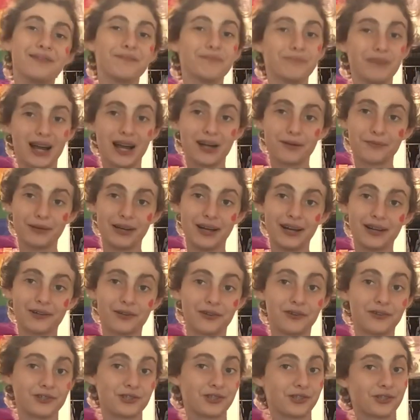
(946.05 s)
backpack
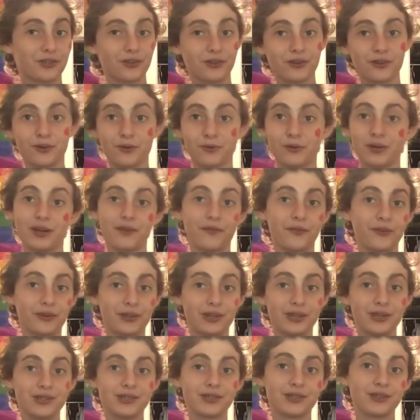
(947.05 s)
or shirt or whatever it
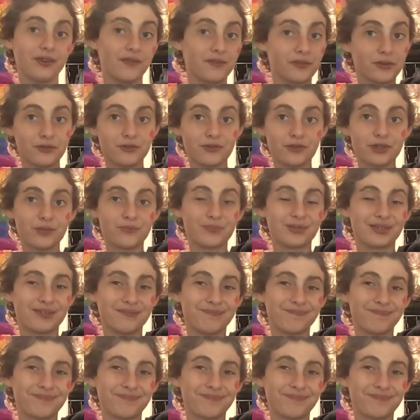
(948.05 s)
is of your dreams.